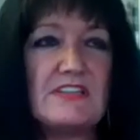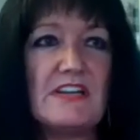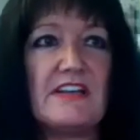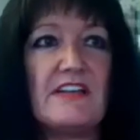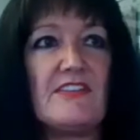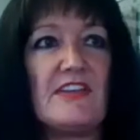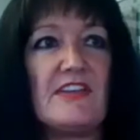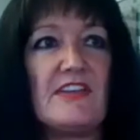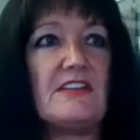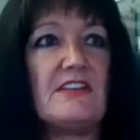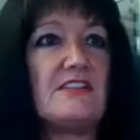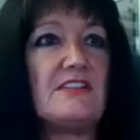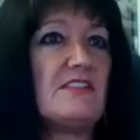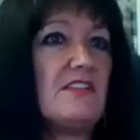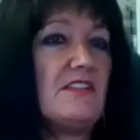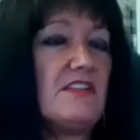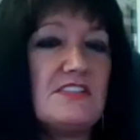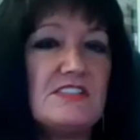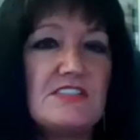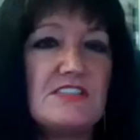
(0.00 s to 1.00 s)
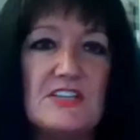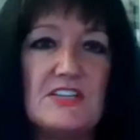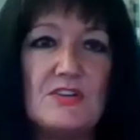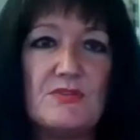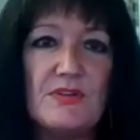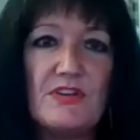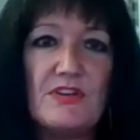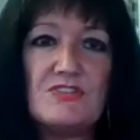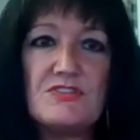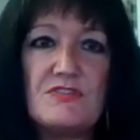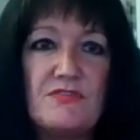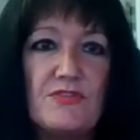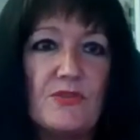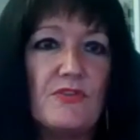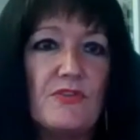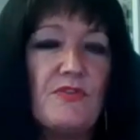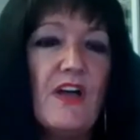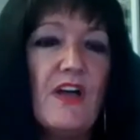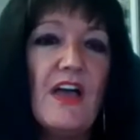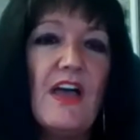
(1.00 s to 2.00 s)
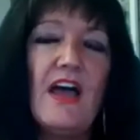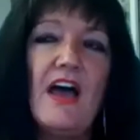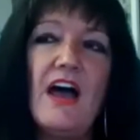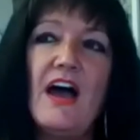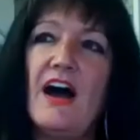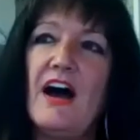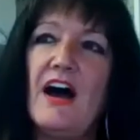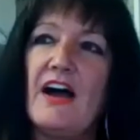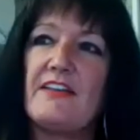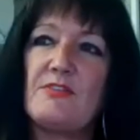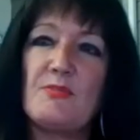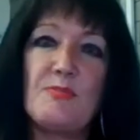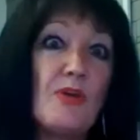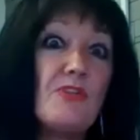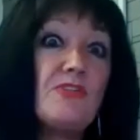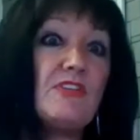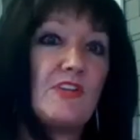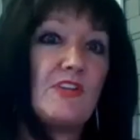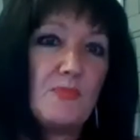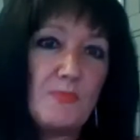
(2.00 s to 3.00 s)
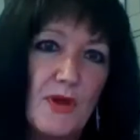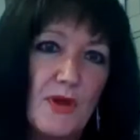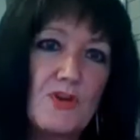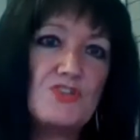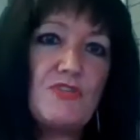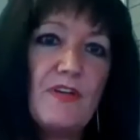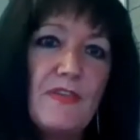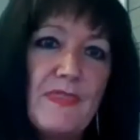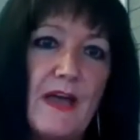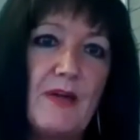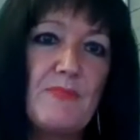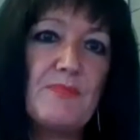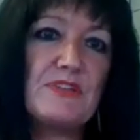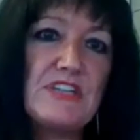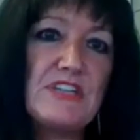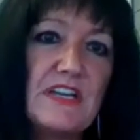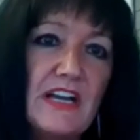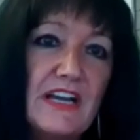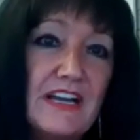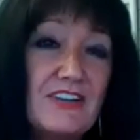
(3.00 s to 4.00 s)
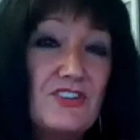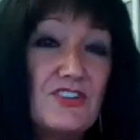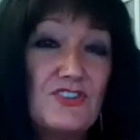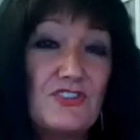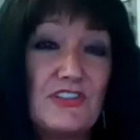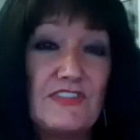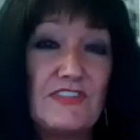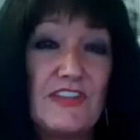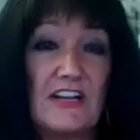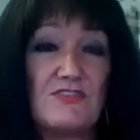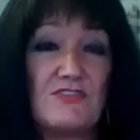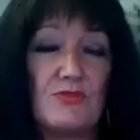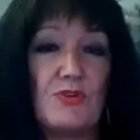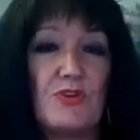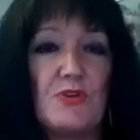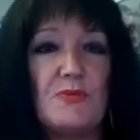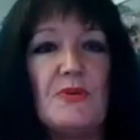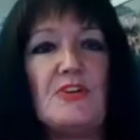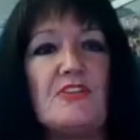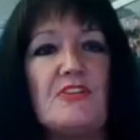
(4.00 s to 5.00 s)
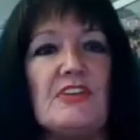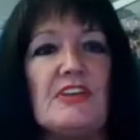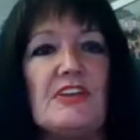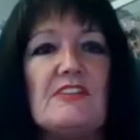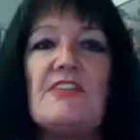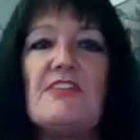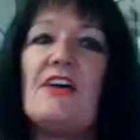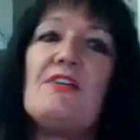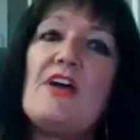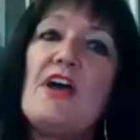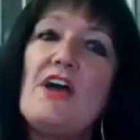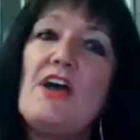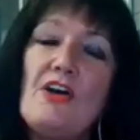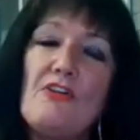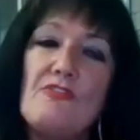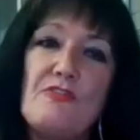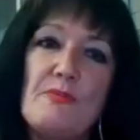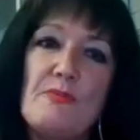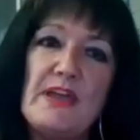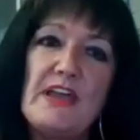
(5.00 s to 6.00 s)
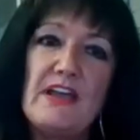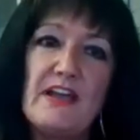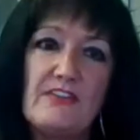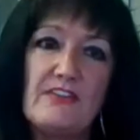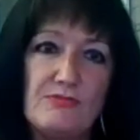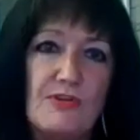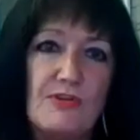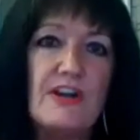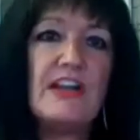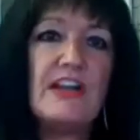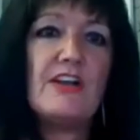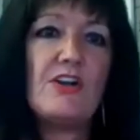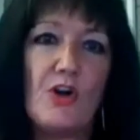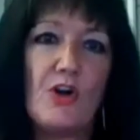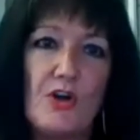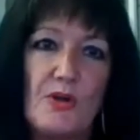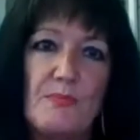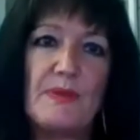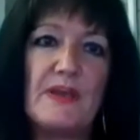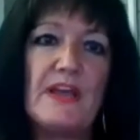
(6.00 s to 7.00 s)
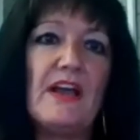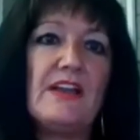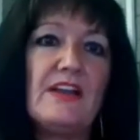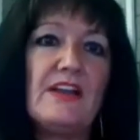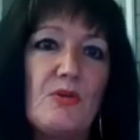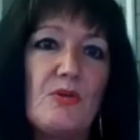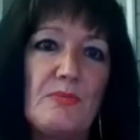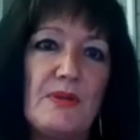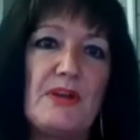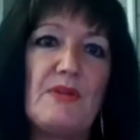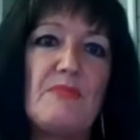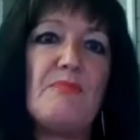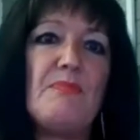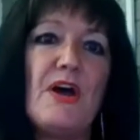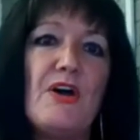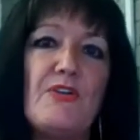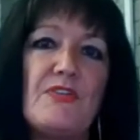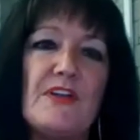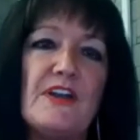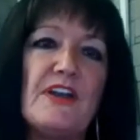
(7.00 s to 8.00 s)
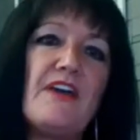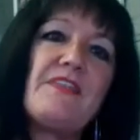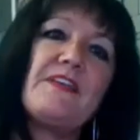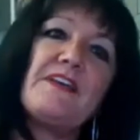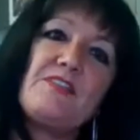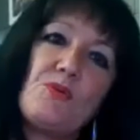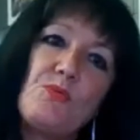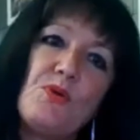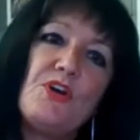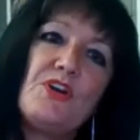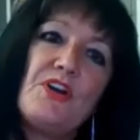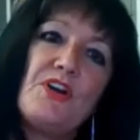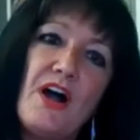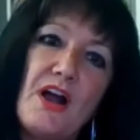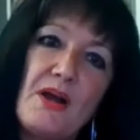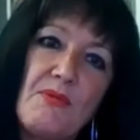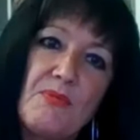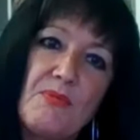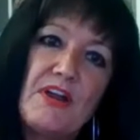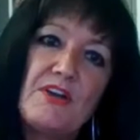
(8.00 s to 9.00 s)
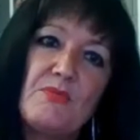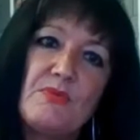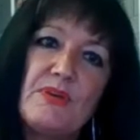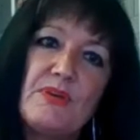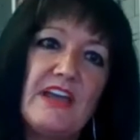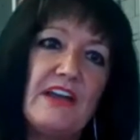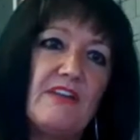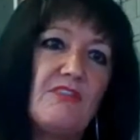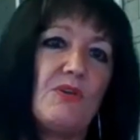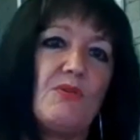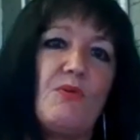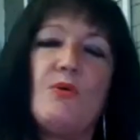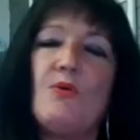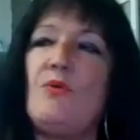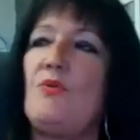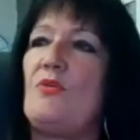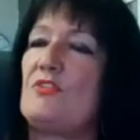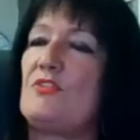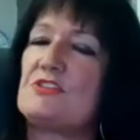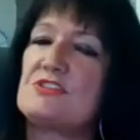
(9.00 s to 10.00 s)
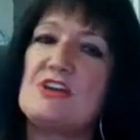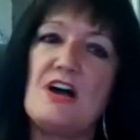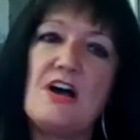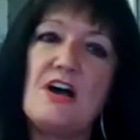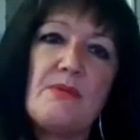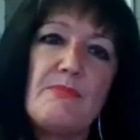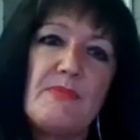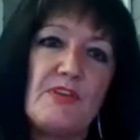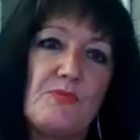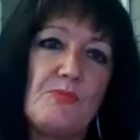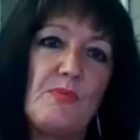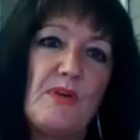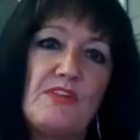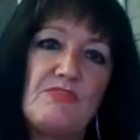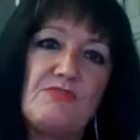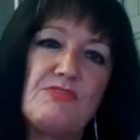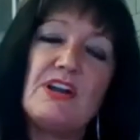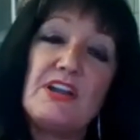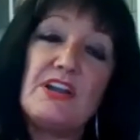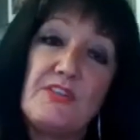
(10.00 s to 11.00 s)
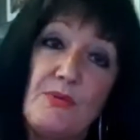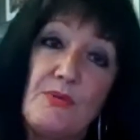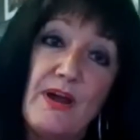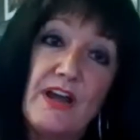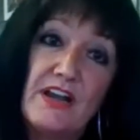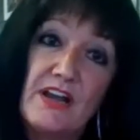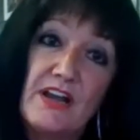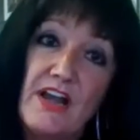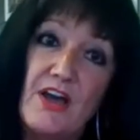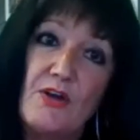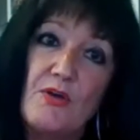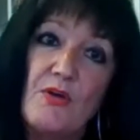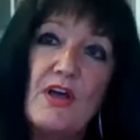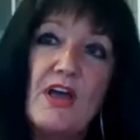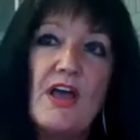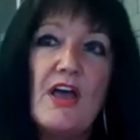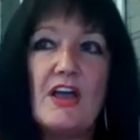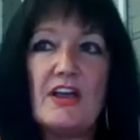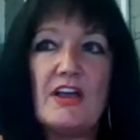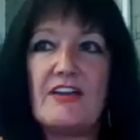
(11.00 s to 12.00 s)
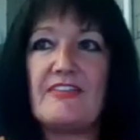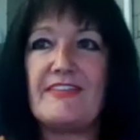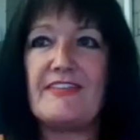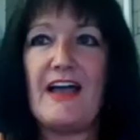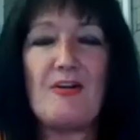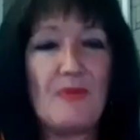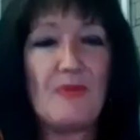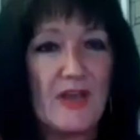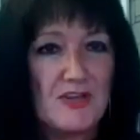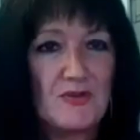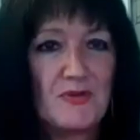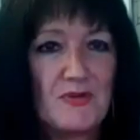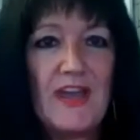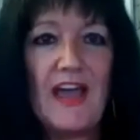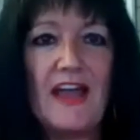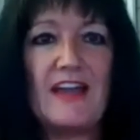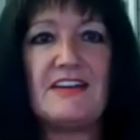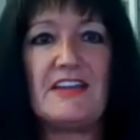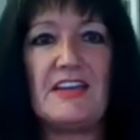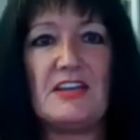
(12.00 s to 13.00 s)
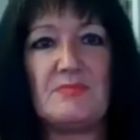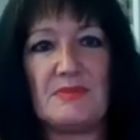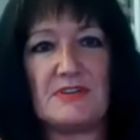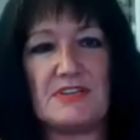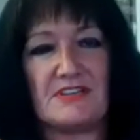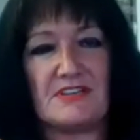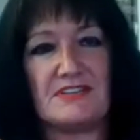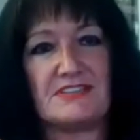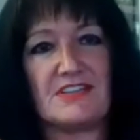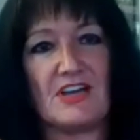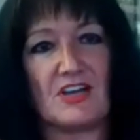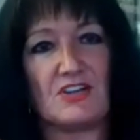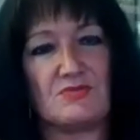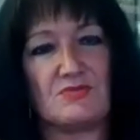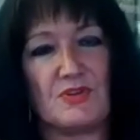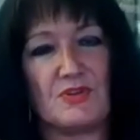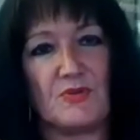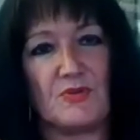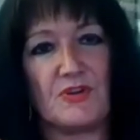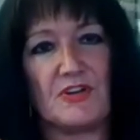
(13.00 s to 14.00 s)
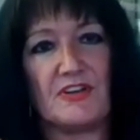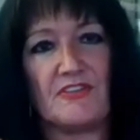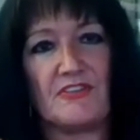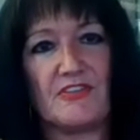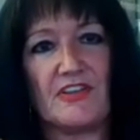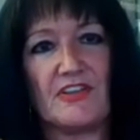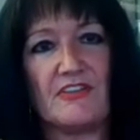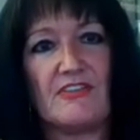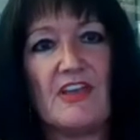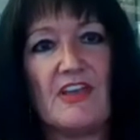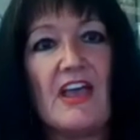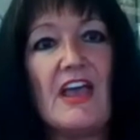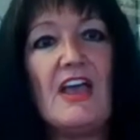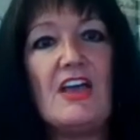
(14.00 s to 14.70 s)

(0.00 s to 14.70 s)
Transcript: Is it continuous sort of I suppose, exposure in that particular industry sector or community. So for me, it's really got to be a little bit of both. And I think the word hybrid, we hear it all the time, is, is really the way to go because that way you can keep in touch with your audiences.